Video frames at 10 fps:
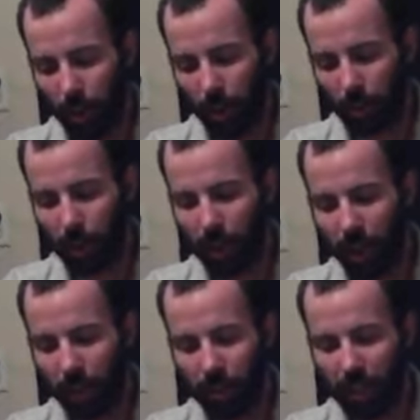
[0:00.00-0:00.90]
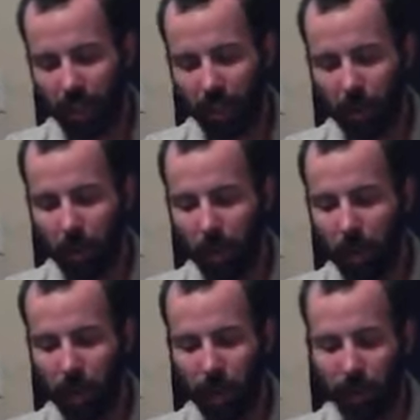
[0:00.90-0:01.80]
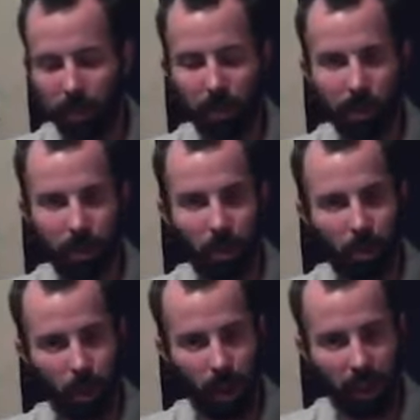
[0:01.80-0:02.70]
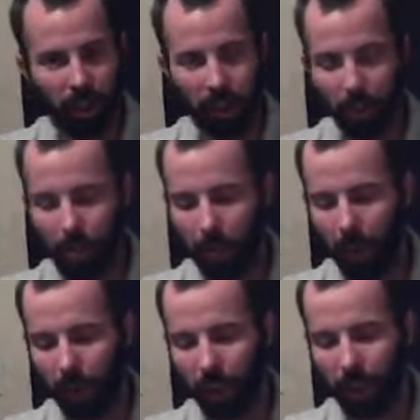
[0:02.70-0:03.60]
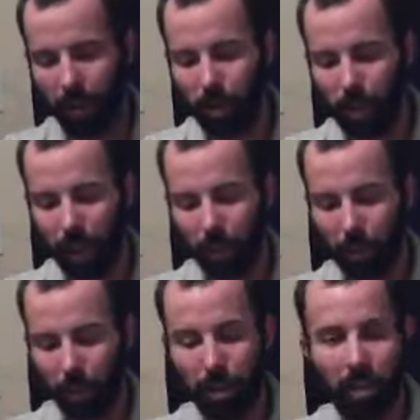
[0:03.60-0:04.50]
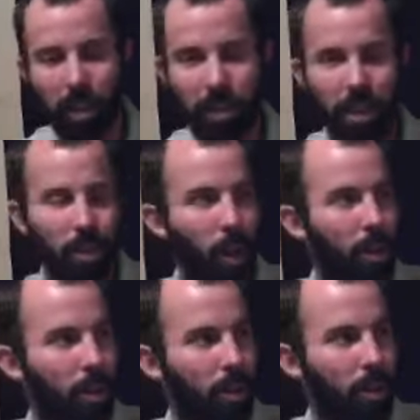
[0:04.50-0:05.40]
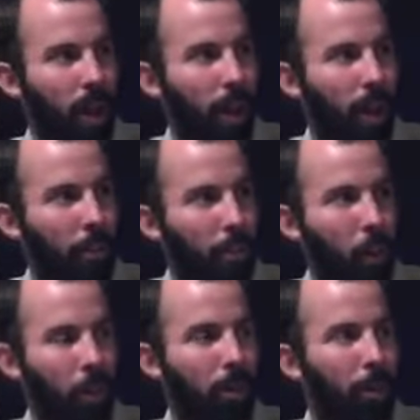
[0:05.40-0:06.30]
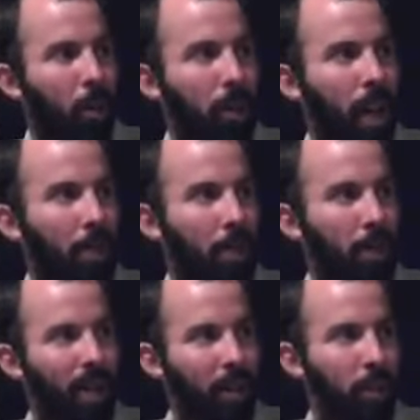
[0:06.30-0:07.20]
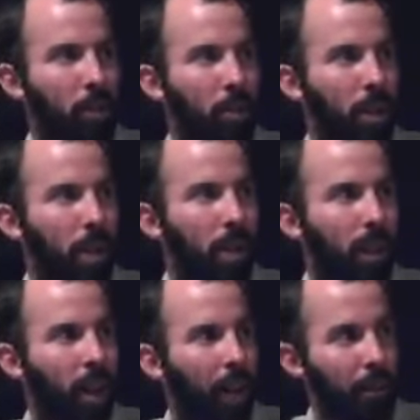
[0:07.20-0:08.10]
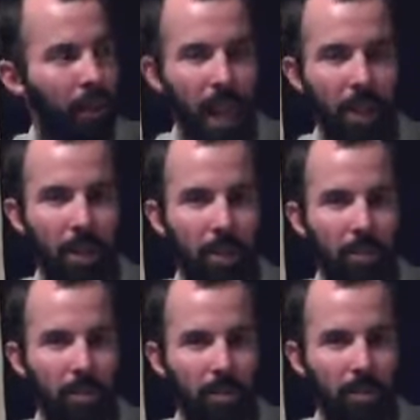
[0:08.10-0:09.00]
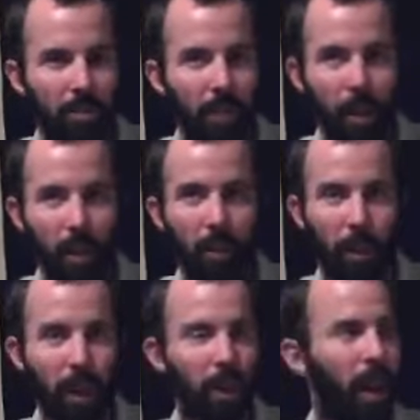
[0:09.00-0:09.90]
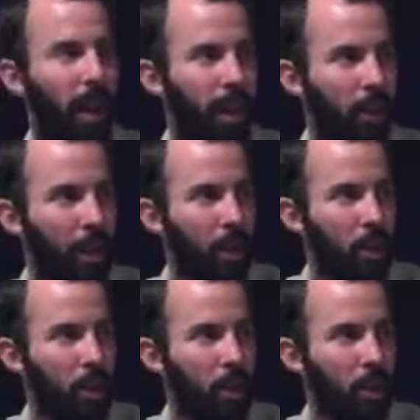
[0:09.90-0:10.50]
3,840 pixels wide by 2,160, so it's more than 4 times the resolution of standard or regular high definition,